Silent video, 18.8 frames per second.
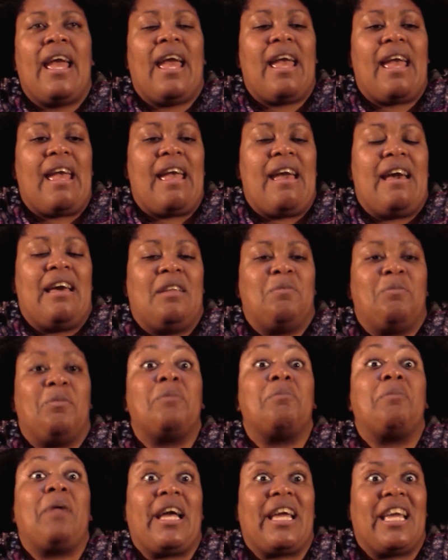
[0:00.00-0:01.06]
And
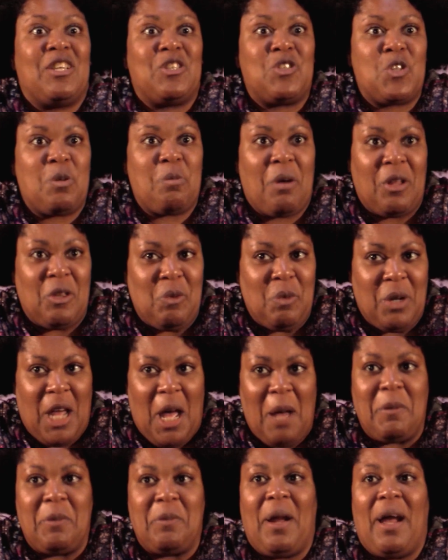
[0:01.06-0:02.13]
when Black History Month would
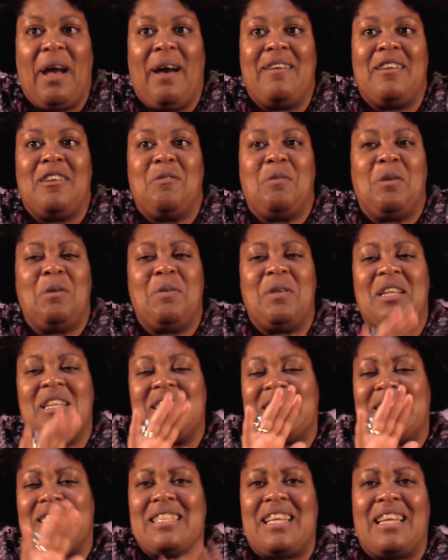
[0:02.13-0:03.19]
come around, and we
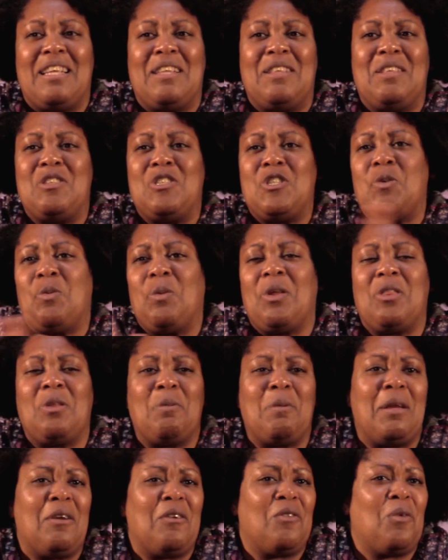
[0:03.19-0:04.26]
would study the 2 or
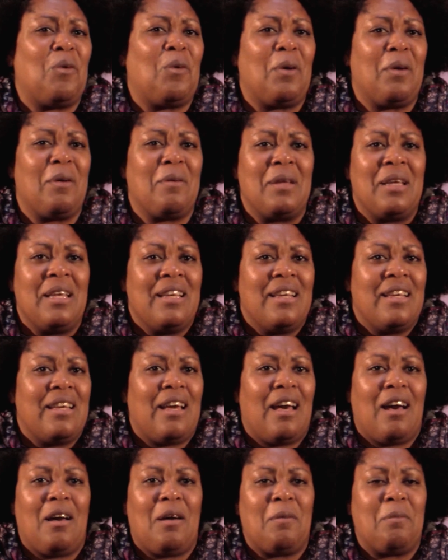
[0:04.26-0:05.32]
3 or 4
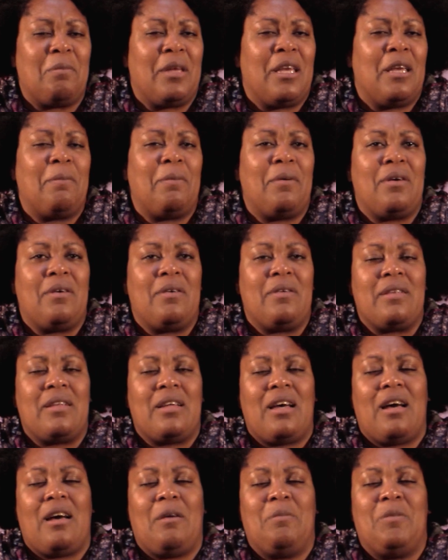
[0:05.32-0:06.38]
people,
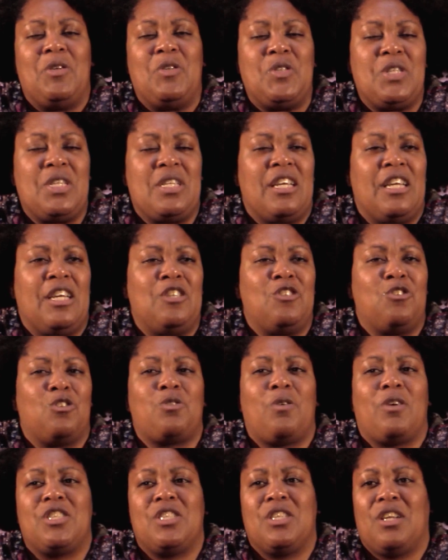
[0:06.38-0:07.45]
usually George
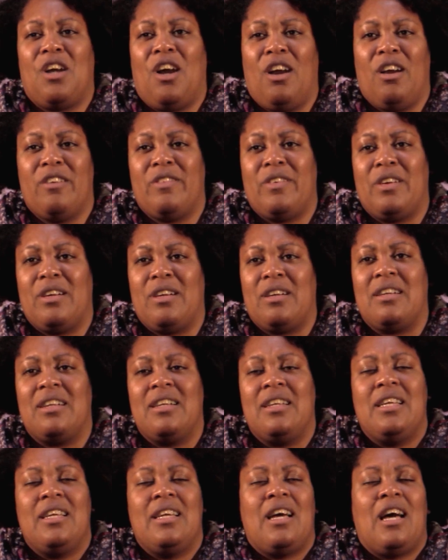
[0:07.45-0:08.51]
Washington Carver,
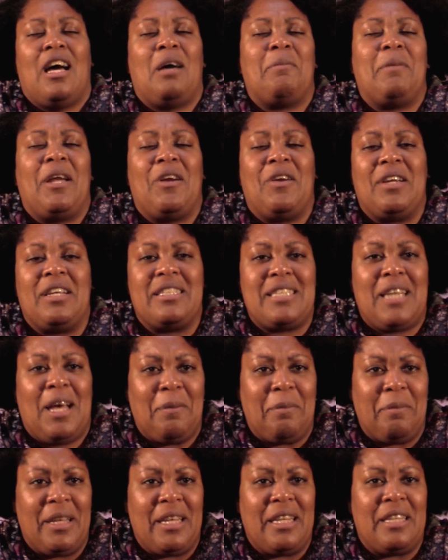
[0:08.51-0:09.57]
Harriet
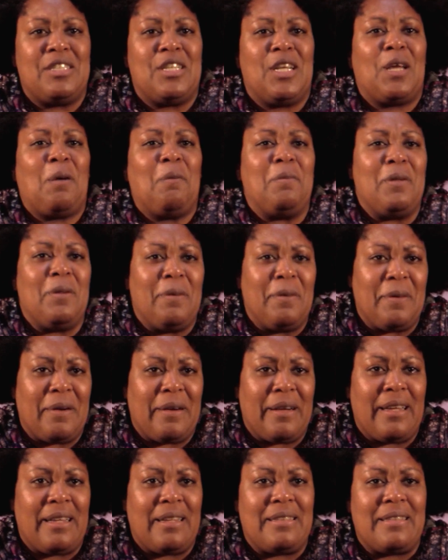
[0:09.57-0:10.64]
Tubman, Jacob
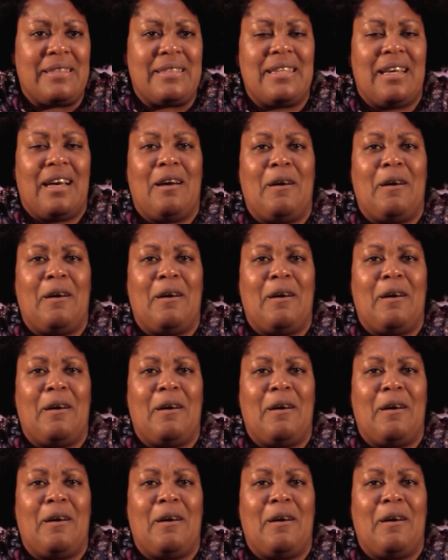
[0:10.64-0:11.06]
Lawrence,